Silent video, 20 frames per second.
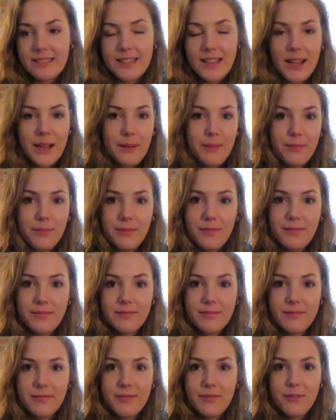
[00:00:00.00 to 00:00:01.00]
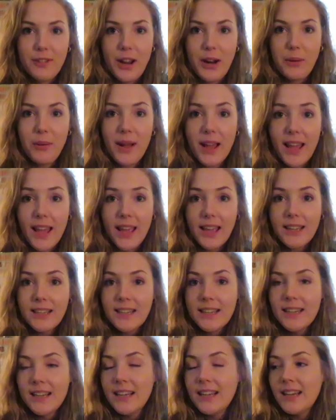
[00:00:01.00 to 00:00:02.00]
time ran
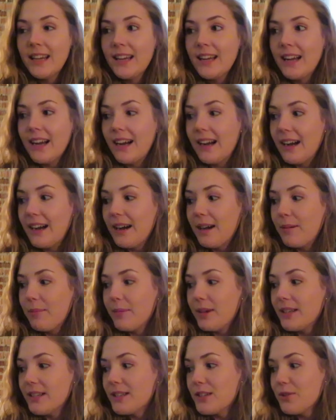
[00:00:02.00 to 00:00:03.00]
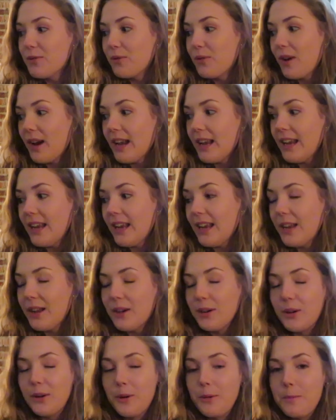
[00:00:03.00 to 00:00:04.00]
away. It didn't
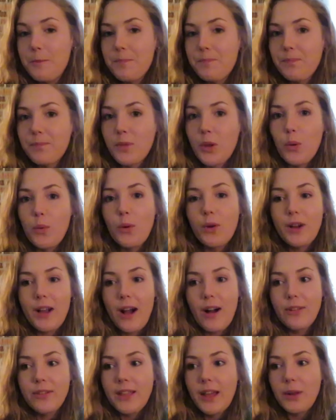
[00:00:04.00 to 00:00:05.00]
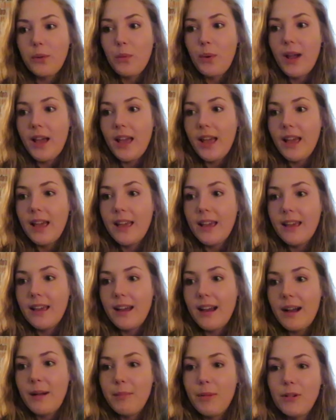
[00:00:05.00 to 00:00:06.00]
really work out that way.
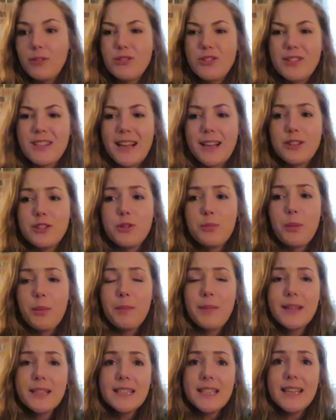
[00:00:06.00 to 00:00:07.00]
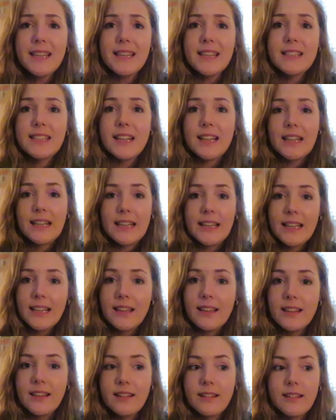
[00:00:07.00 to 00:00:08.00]
I was just like super busy settling
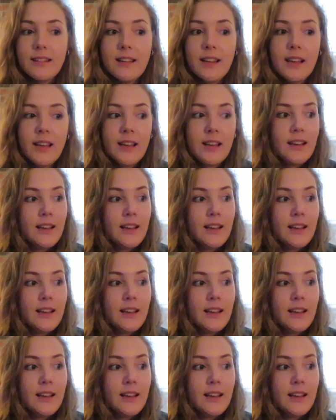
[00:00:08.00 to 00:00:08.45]
in,